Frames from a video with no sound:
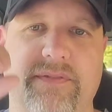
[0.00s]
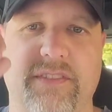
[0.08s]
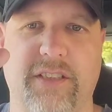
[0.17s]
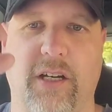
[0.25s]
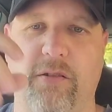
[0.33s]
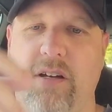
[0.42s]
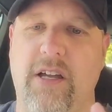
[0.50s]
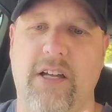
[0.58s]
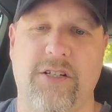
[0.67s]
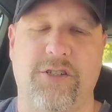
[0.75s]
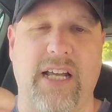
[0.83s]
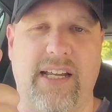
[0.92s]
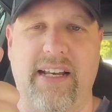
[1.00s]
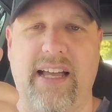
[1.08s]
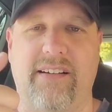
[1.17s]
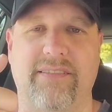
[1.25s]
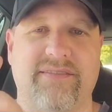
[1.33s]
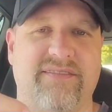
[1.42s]
So check it
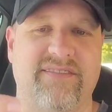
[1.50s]
out